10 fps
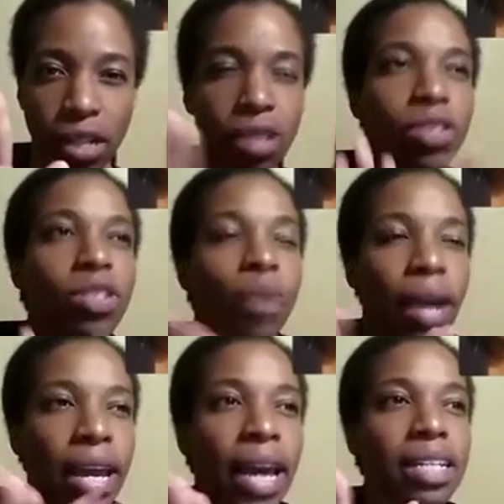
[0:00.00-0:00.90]
It's just,
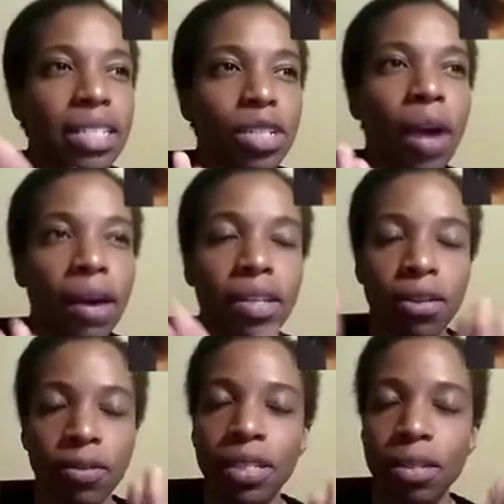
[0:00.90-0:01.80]
okay, yes, you have the
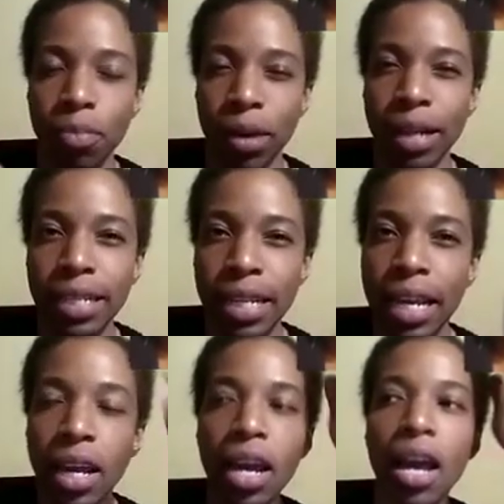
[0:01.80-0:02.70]
difference in pricing,